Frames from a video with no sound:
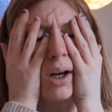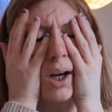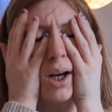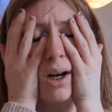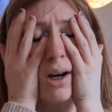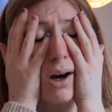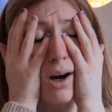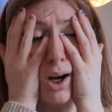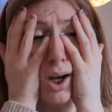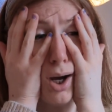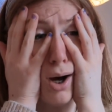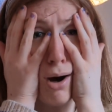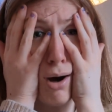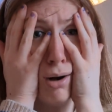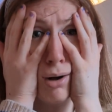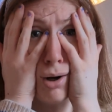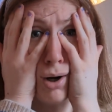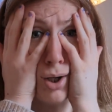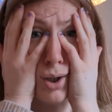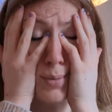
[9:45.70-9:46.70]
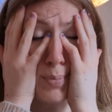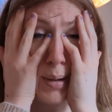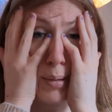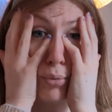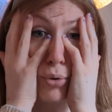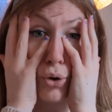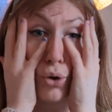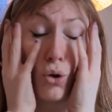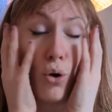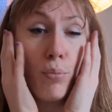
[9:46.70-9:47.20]
I can't ask
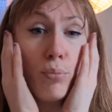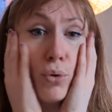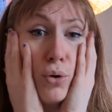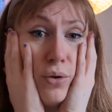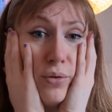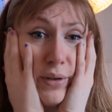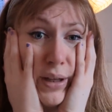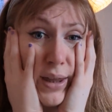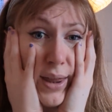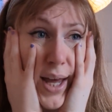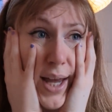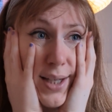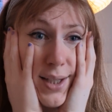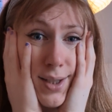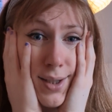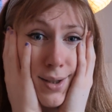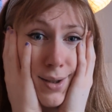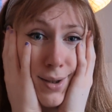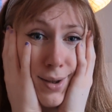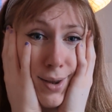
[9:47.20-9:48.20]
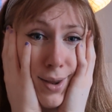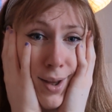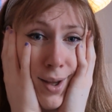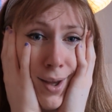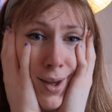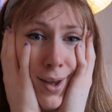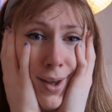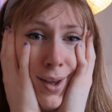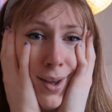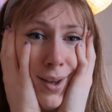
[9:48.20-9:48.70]
people to stop moving. That's
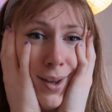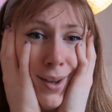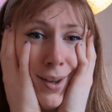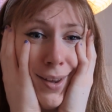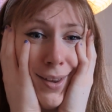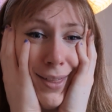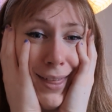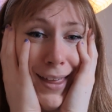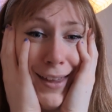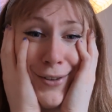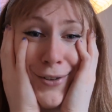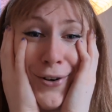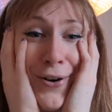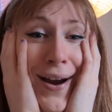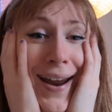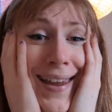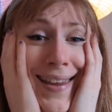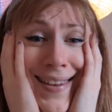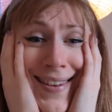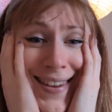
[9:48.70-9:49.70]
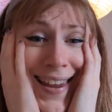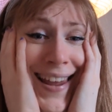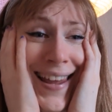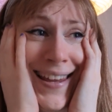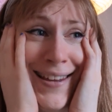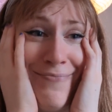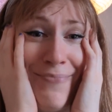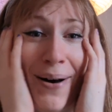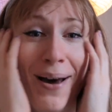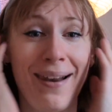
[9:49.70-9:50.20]

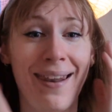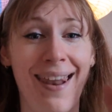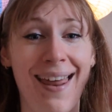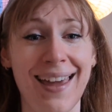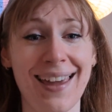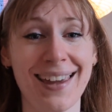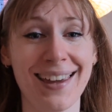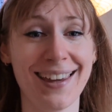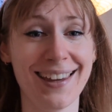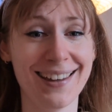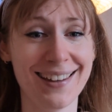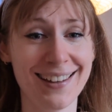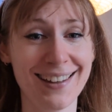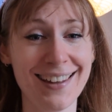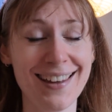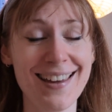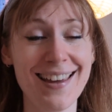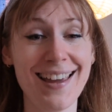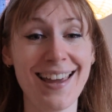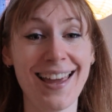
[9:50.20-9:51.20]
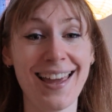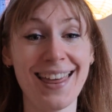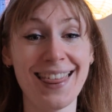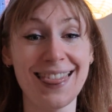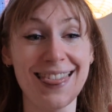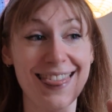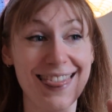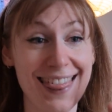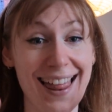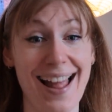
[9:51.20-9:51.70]
crazy. But like,
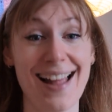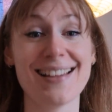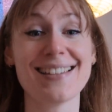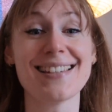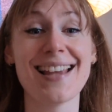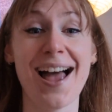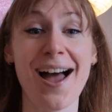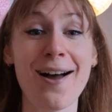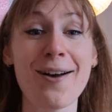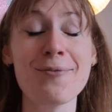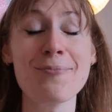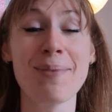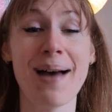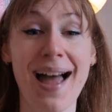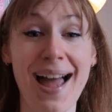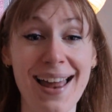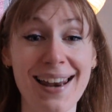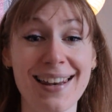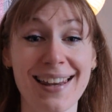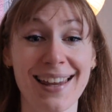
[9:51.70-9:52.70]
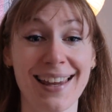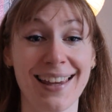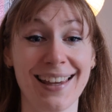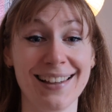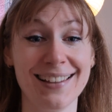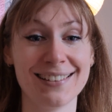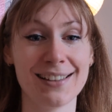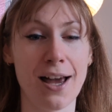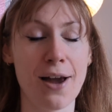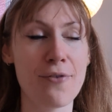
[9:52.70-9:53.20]
that's how bad it
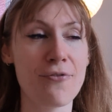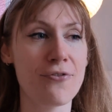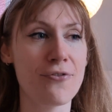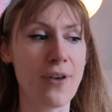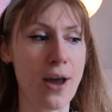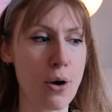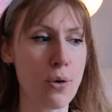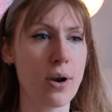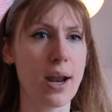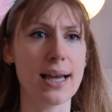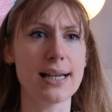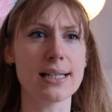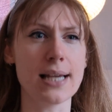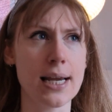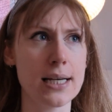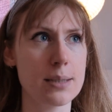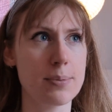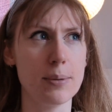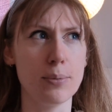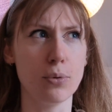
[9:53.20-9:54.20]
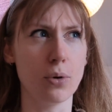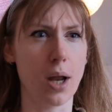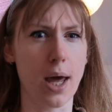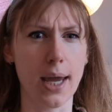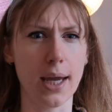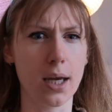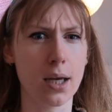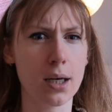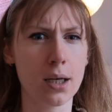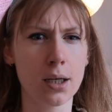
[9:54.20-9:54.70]
is. I felt like saying to people,
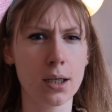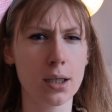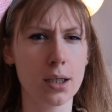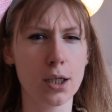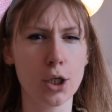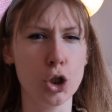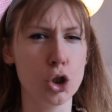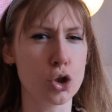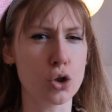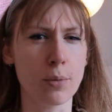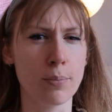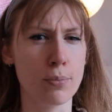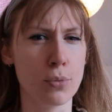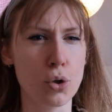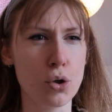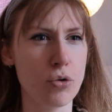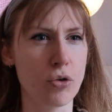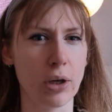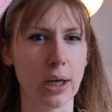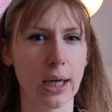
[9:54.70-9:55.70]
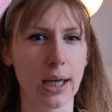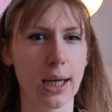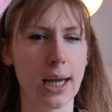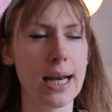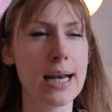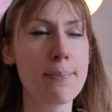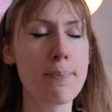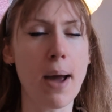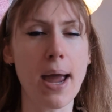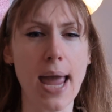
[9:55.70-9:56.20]
like, can you stop moving?
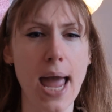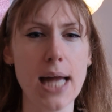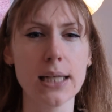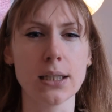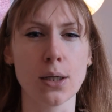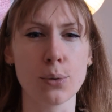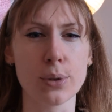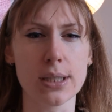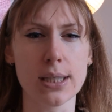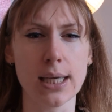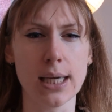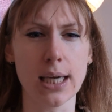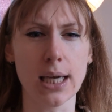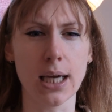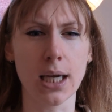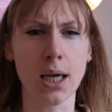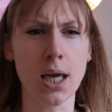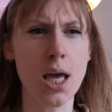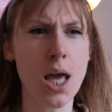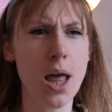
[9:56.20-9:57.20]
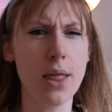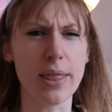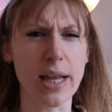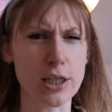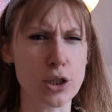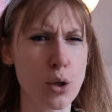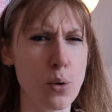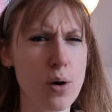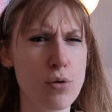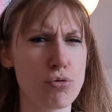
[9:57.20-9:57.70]
And in my head, I was thinking, that's
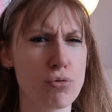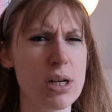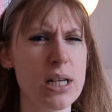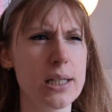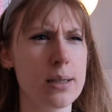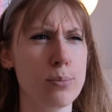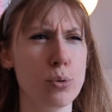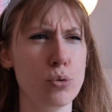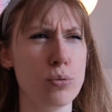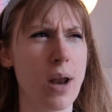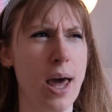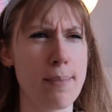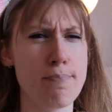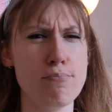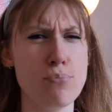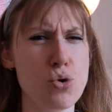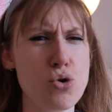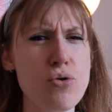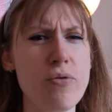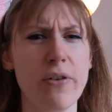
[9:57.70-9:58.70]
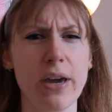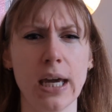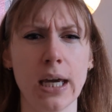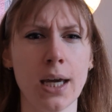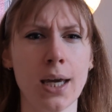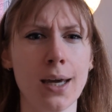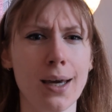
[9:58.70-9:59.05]
so unreasonable, like, moving.